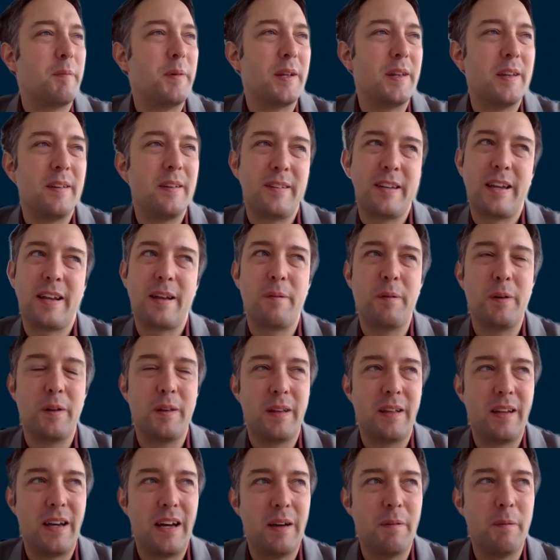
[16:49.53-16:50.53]
But in
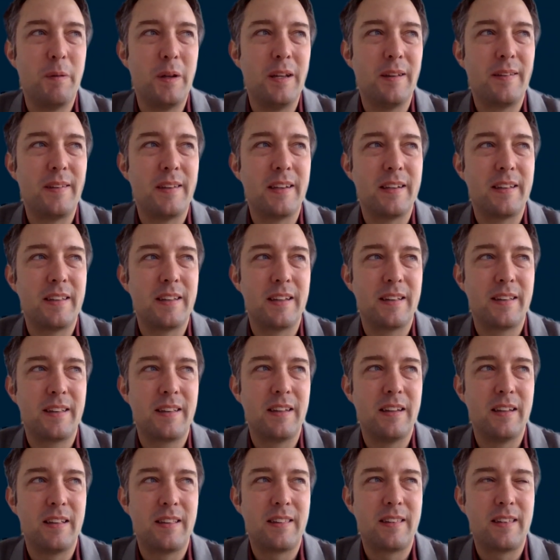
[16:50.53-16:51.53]
general, I really think that
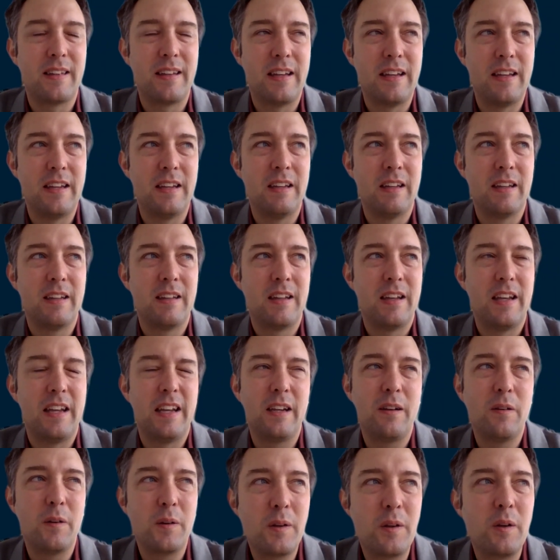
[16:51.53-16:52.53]
it's
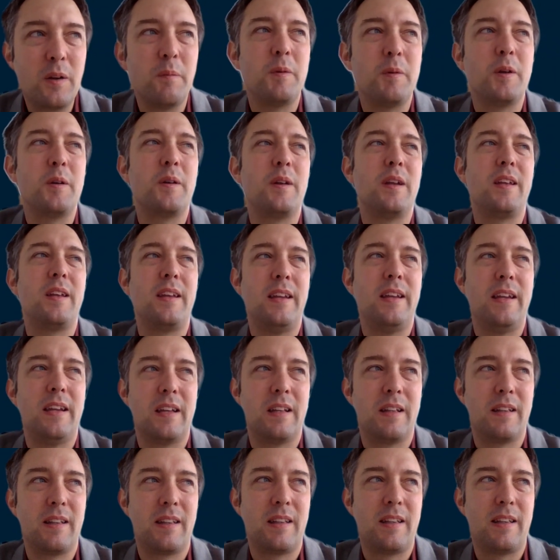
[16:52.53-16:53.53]
a good community
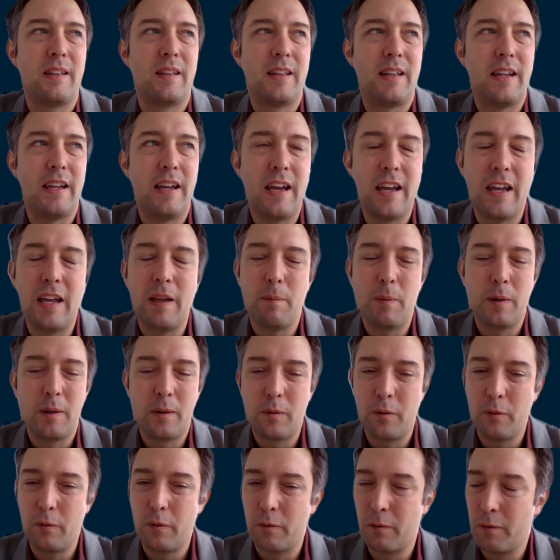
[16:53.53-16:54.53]
and they are able
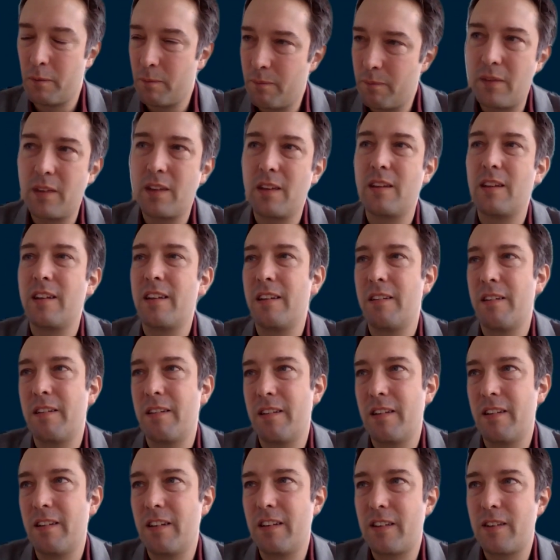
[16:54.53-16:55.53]
to
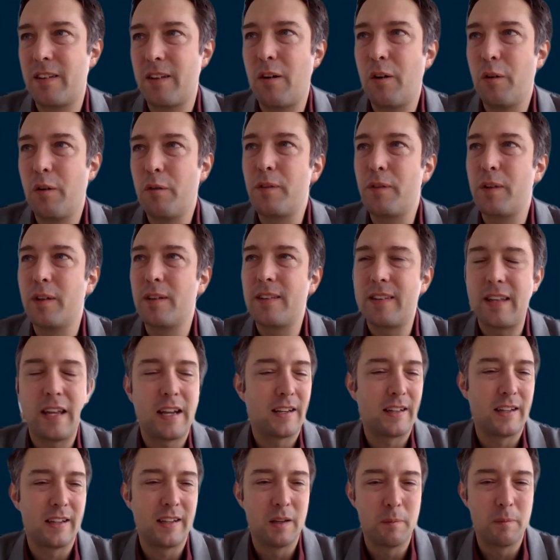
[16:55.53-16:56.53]
solve these
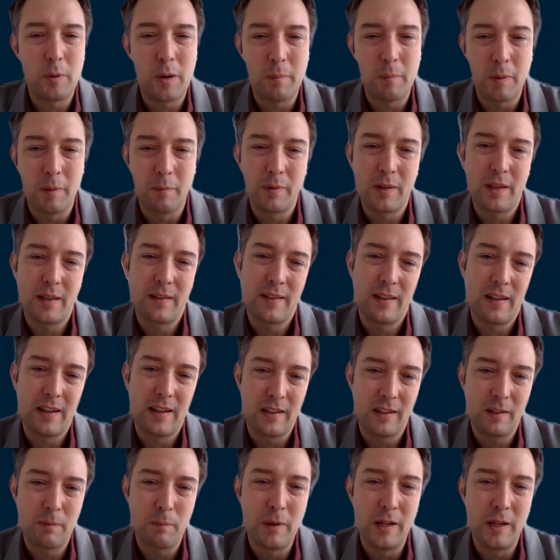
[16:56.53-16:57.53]
technical problems as I
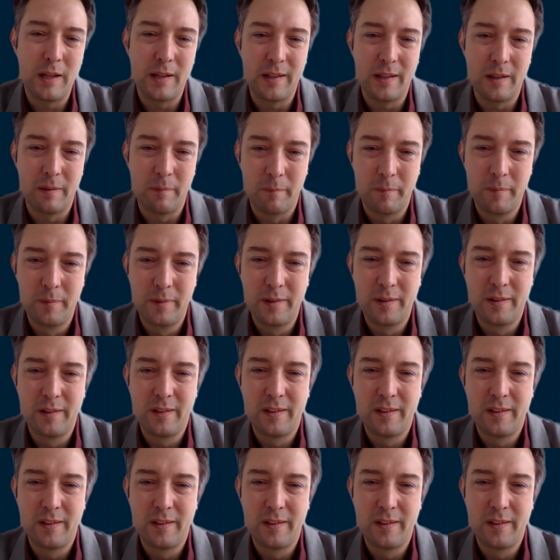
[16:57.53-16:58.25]
explained them.